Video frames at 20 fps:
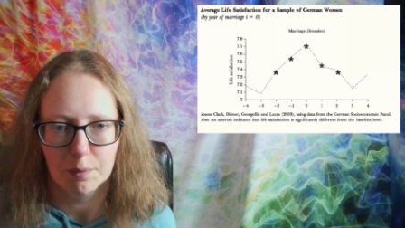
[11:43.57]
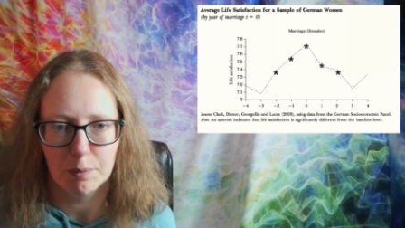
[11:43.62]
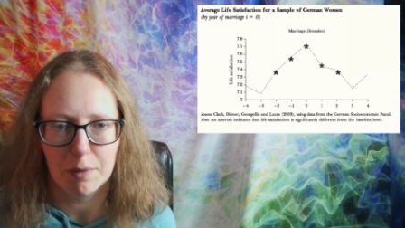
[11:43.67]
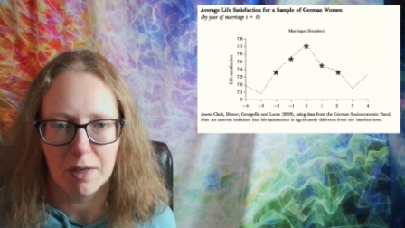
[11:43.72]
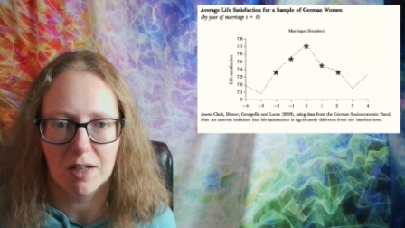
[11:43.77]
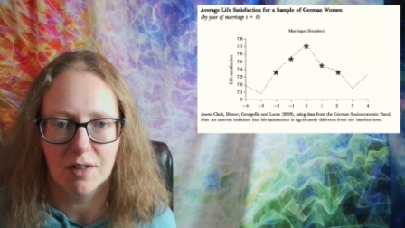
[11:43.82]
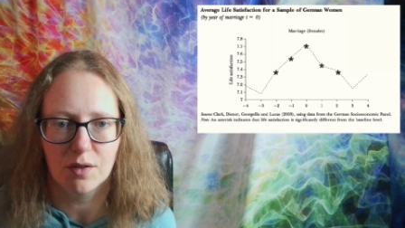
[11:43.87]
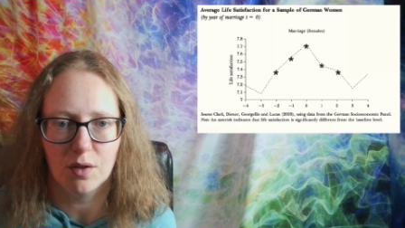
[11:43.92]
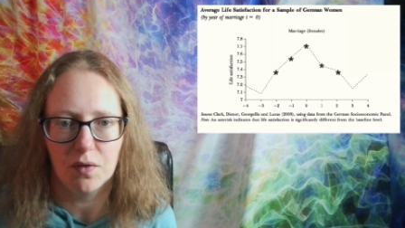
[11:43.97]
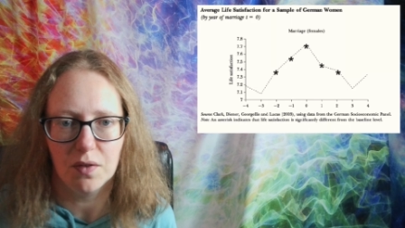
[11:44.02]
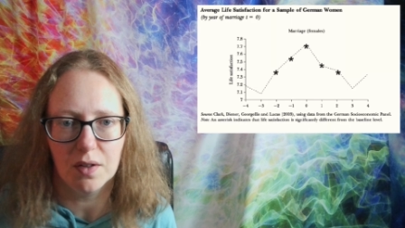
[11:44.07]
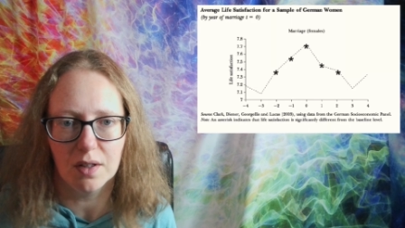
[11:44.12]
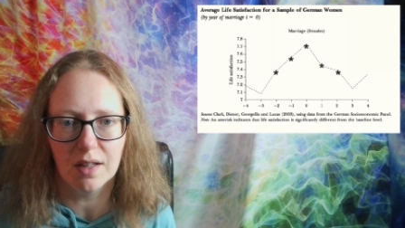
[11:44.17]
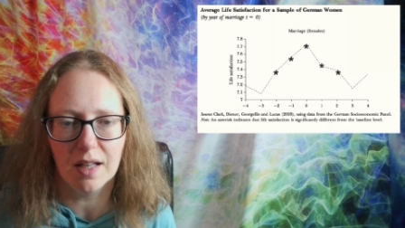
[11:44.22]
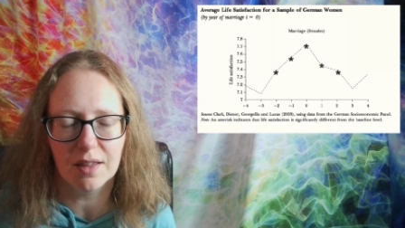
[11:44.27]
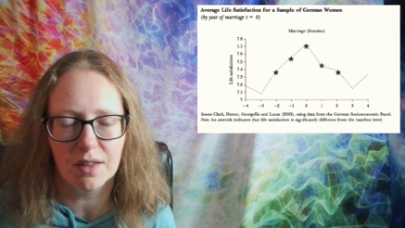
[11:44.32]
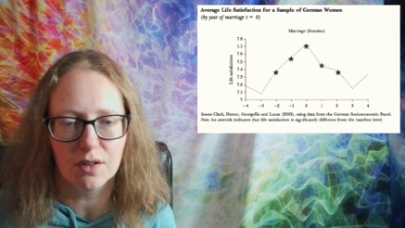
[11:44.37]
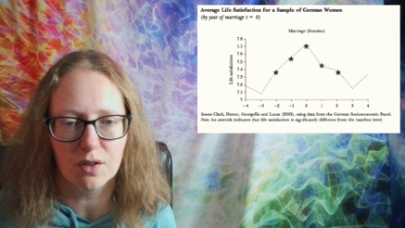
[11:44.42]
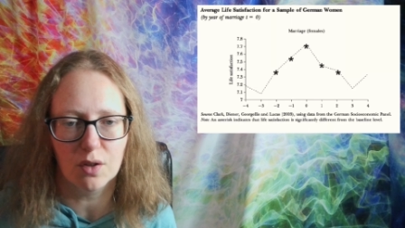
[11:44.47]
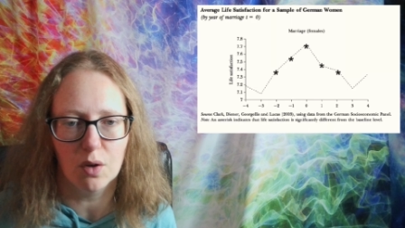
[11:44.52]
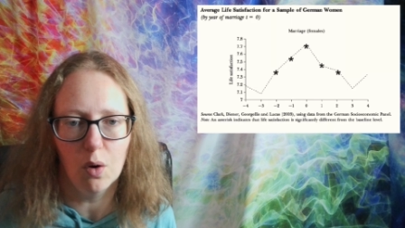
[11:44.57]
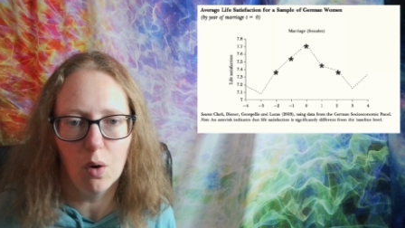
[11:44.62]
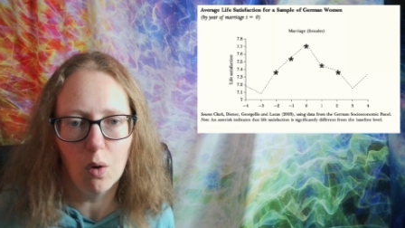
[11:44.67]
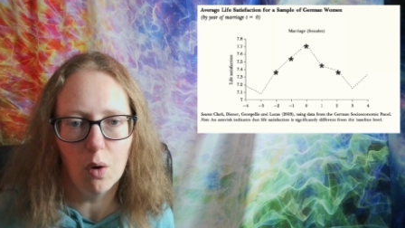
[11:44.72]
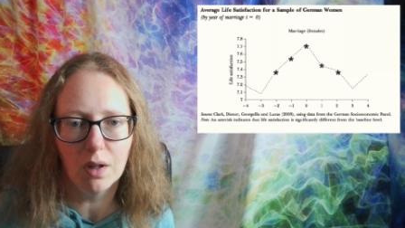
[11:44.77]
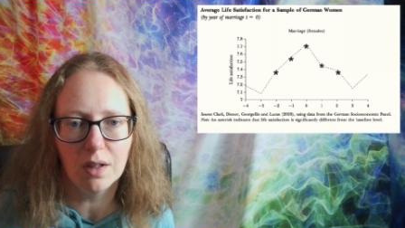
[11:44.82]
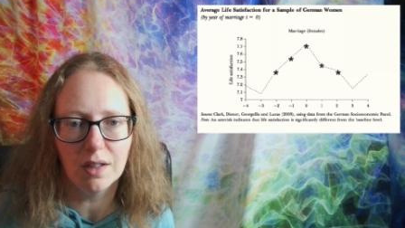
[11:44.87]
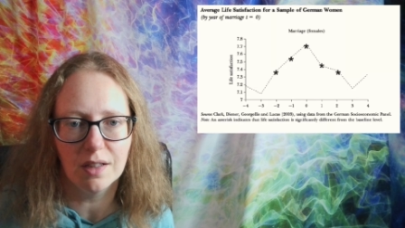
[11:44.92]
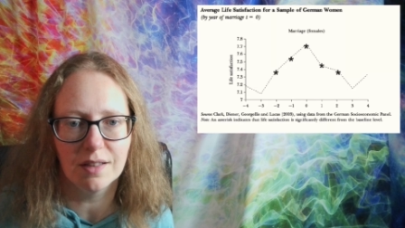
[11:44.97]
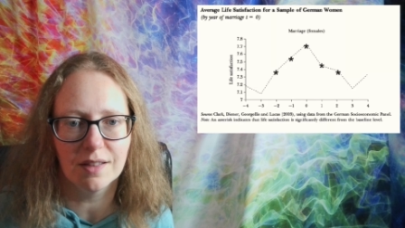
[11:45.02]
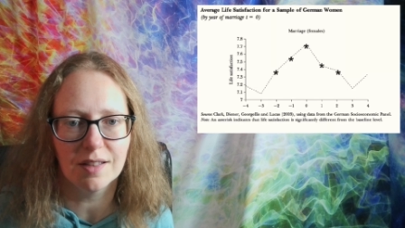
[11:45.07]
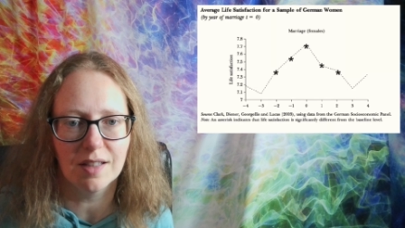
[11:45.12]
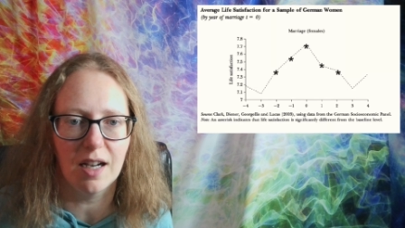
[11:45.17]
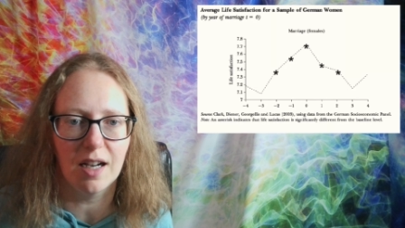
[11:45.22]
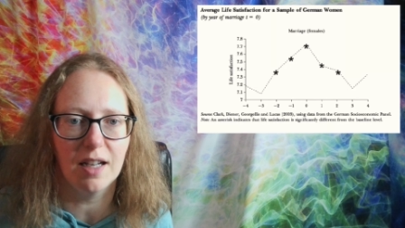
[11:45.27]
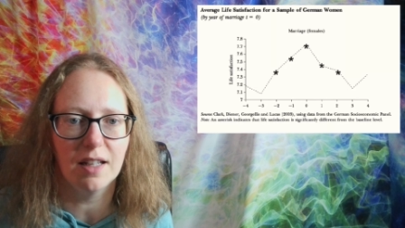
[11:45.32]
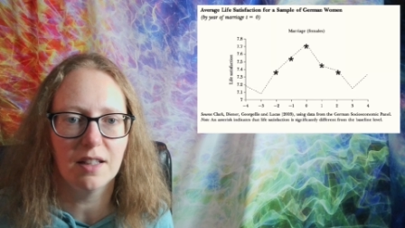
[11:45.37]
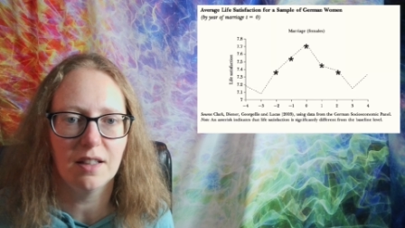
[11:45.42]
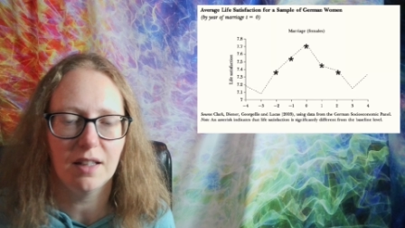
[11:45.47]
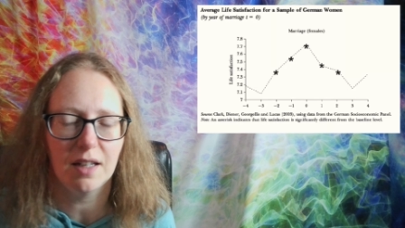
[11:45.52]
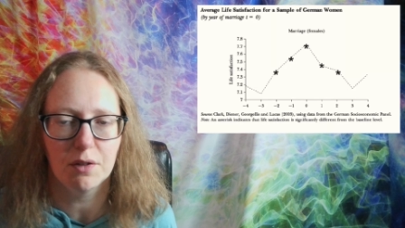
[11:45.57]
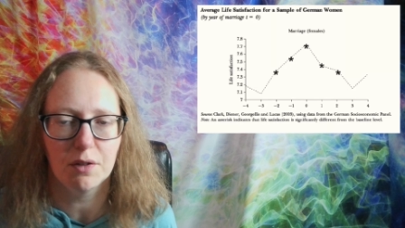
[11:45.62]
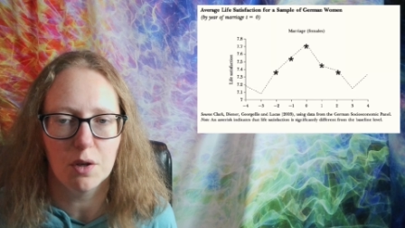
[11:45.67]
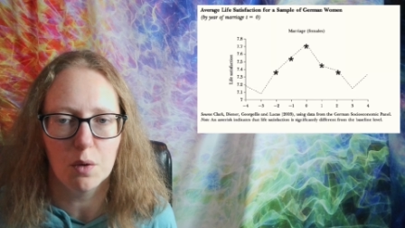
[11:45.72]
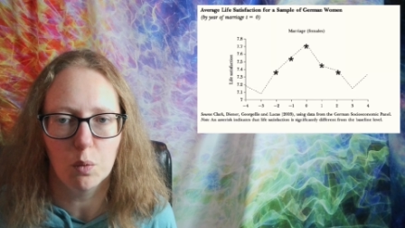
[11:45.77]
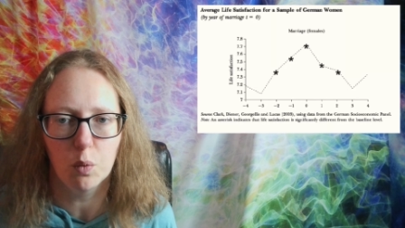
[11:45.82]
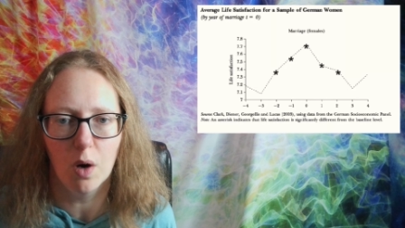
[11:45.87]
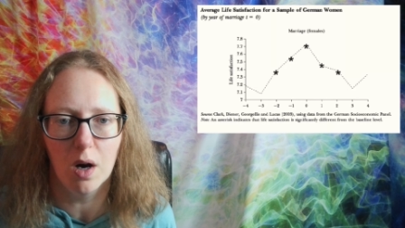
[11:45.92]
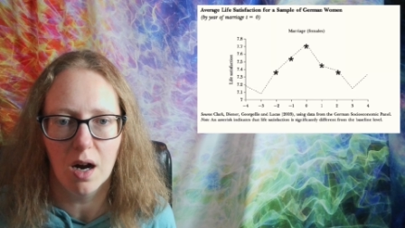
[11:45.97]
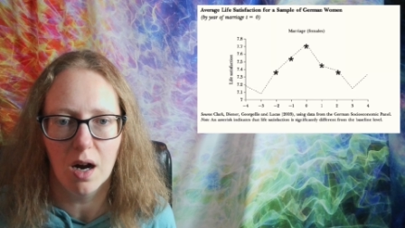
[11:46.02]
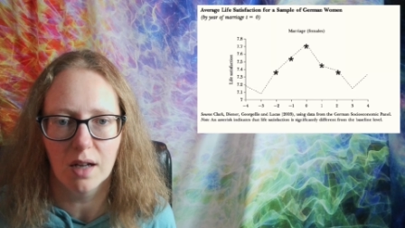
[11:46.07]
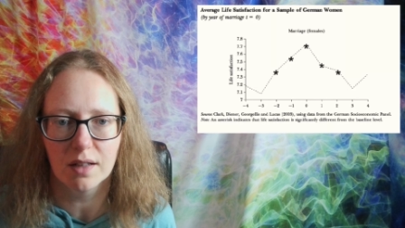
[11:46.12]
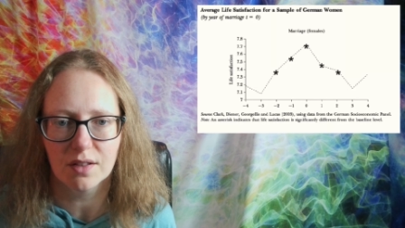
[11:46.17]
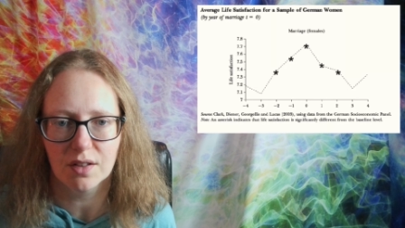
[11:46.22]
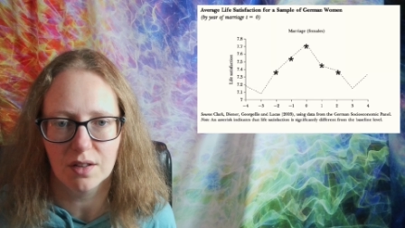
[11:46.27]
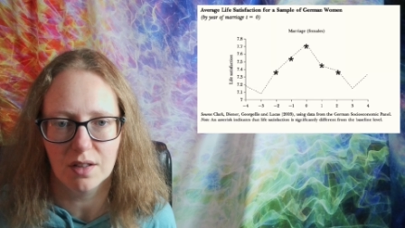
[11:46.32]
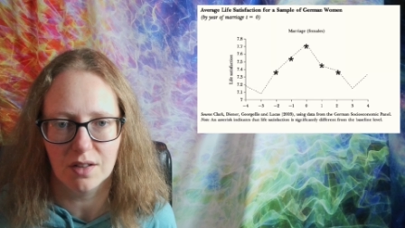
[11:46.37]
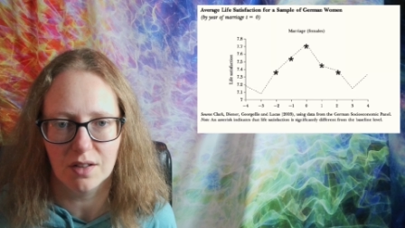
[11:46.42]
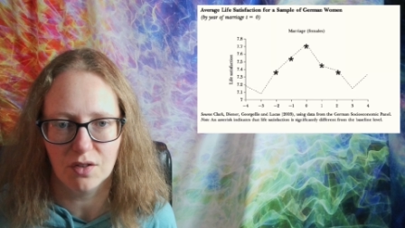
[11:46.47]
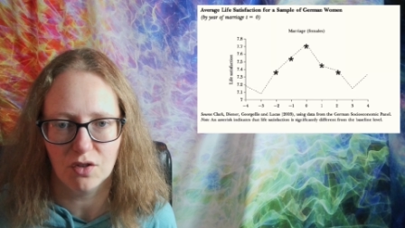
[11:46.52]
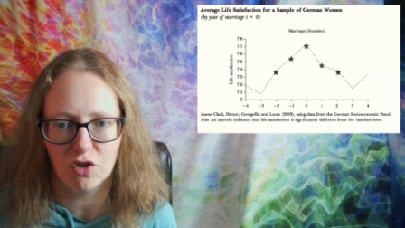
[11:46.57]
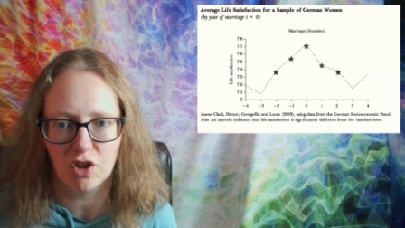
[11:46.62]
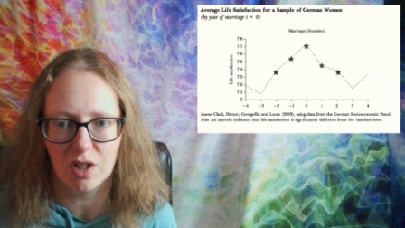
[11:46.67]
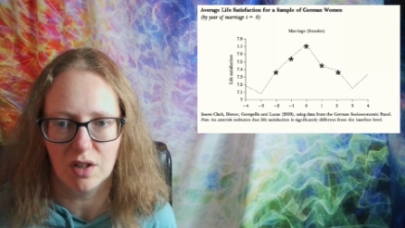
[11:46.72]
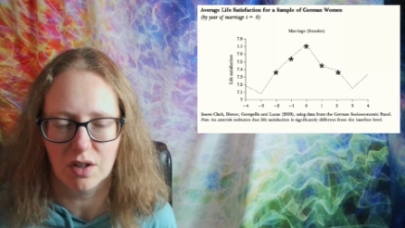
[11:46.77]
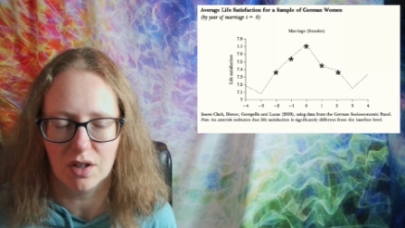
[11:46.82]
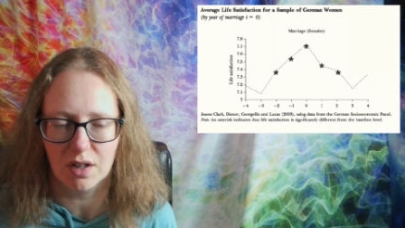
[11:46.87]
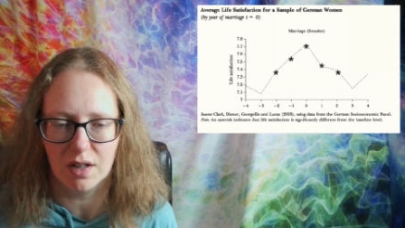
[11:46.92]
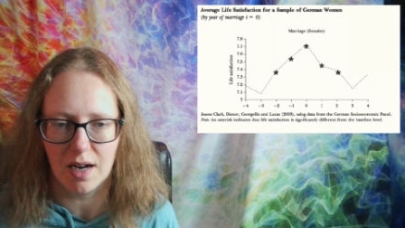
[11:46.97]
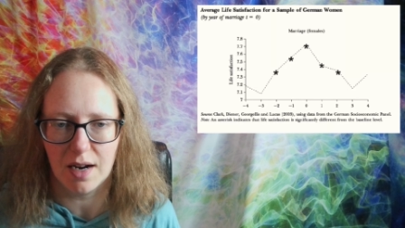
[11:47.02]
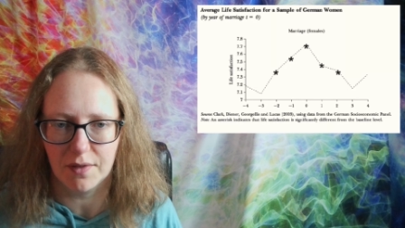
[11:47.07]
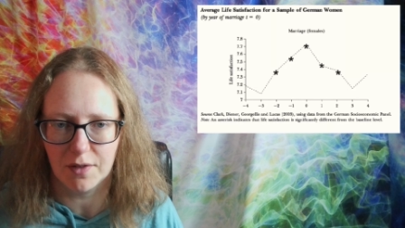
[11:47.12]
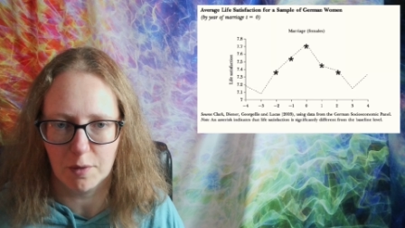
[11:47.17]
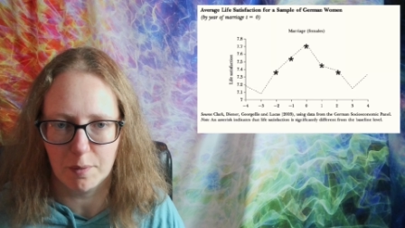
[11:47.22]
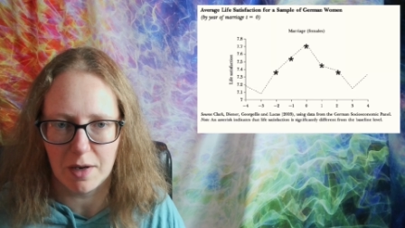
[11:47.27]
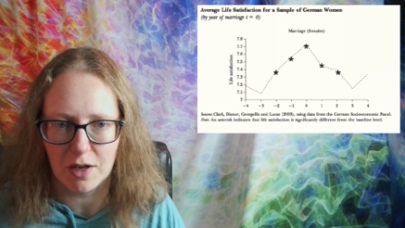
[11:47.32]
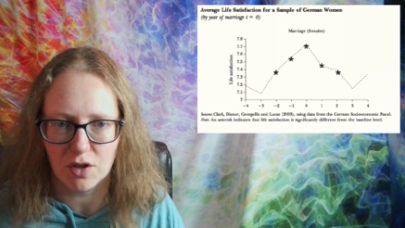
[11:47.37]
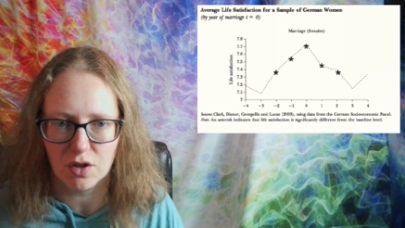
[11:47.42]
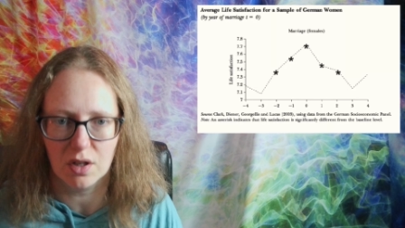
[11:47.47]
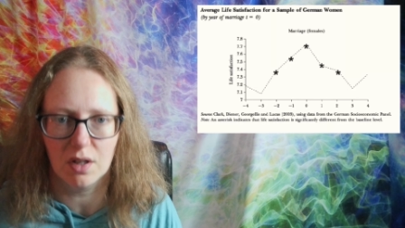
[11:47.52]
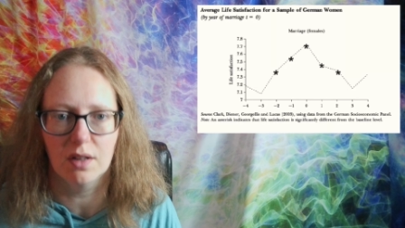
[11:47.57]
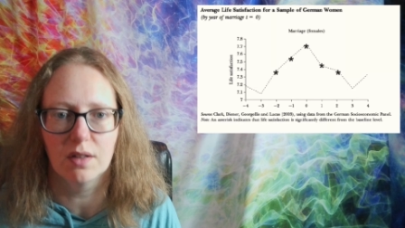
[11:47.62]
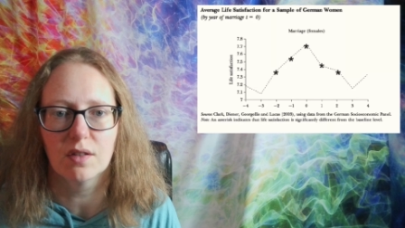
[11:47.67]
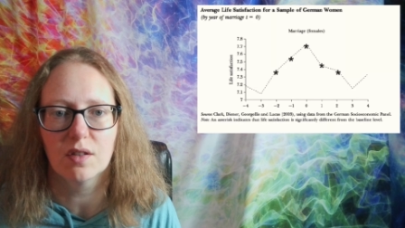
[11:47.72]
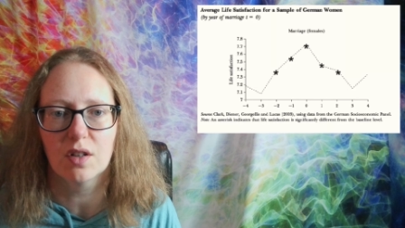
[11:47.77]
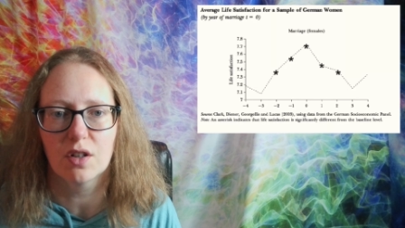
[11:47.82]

because you feel like there's a hole inside and now you want this gender affirmation